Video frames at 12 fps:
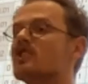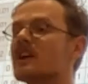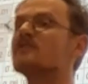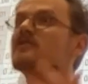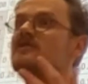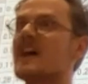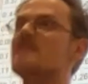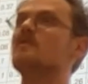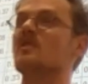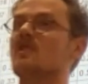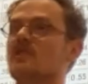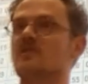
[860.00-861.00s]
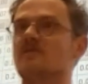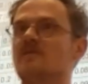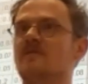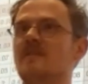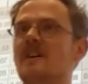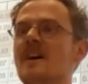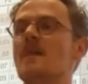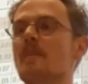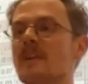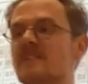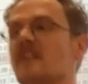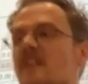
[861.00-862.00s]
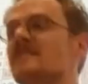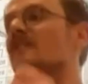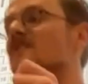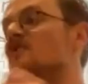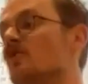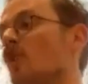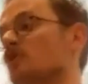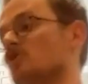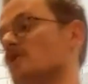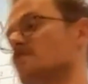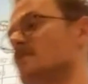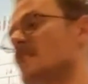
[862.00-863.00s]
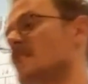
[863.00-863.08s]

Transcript: should get the same conclusion. But it turns out it's not true.